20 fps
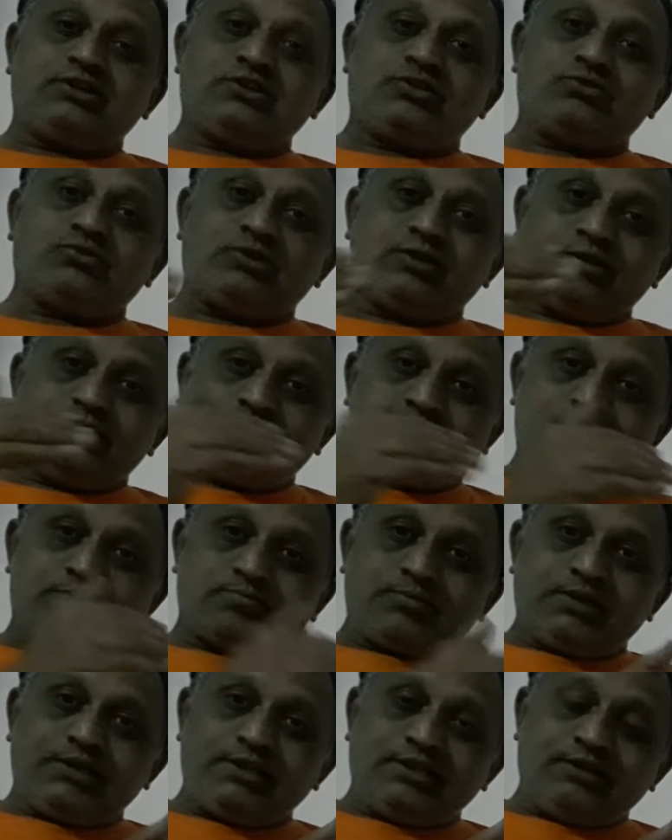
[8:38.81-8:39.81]
You should invest
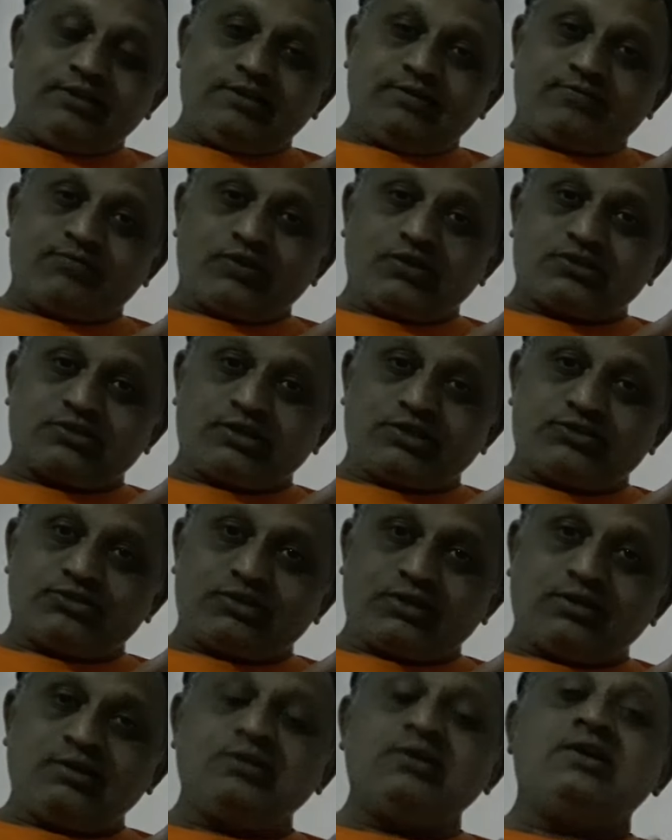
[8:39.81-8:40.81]
money in
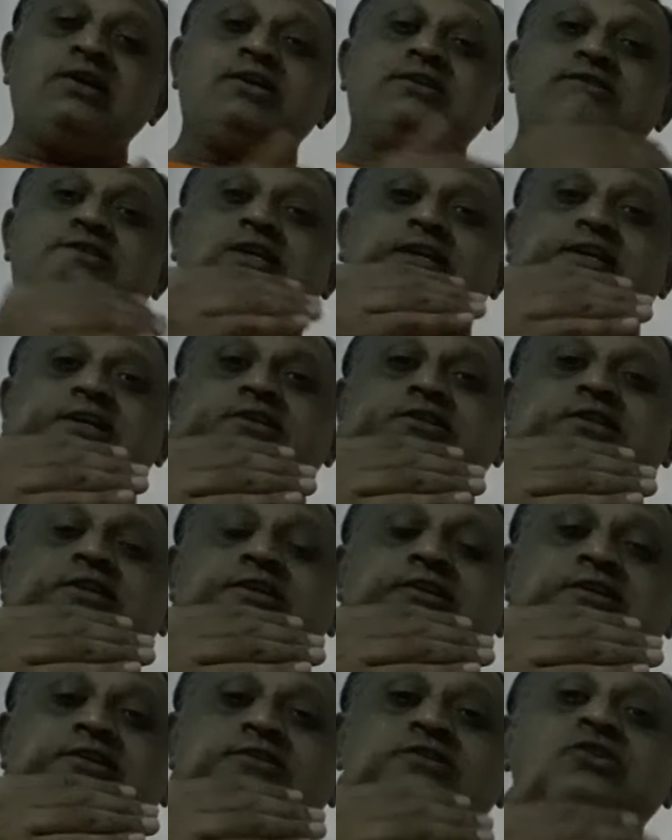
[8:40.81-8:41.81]
infrastructure. Second
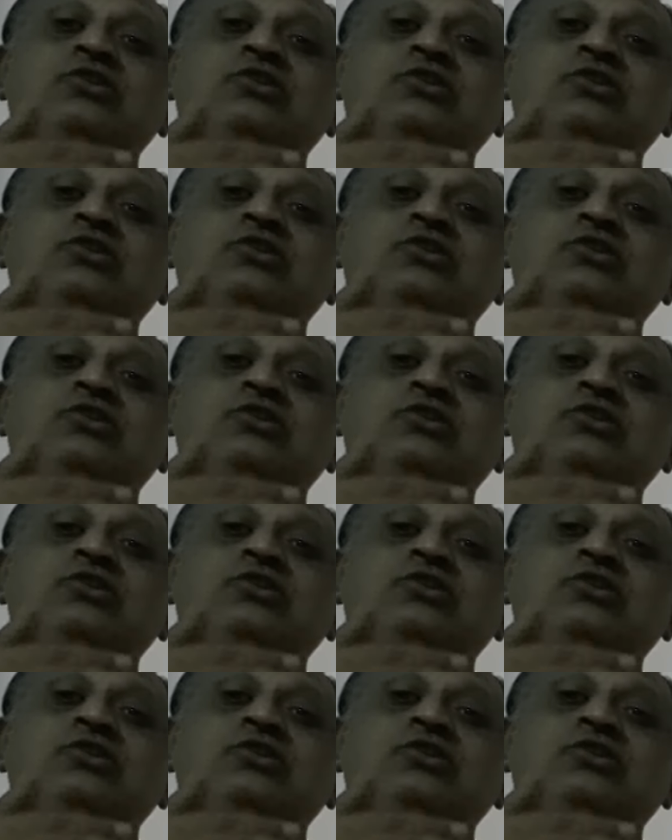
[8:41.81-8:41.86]
thing is